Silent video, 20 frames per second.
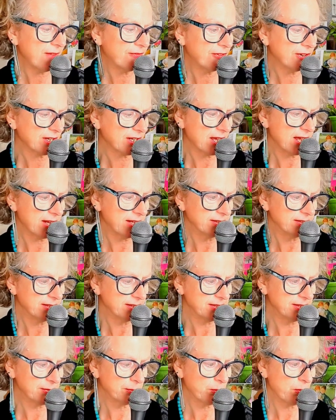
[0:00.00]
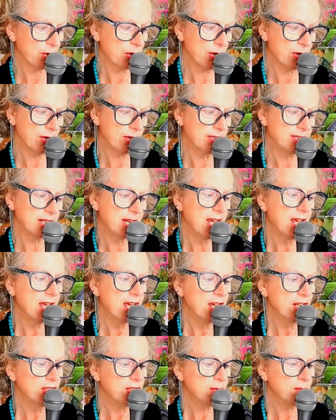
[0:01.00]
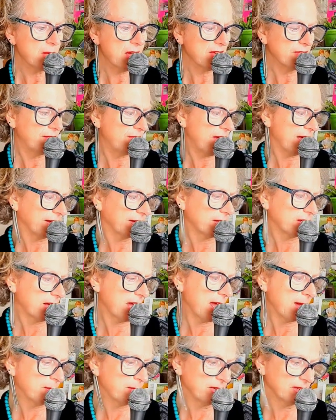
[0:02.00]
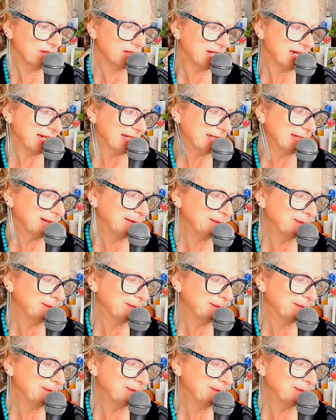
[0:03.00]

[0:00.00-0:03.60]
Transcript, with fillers: Afrikaans word to my vocabulary.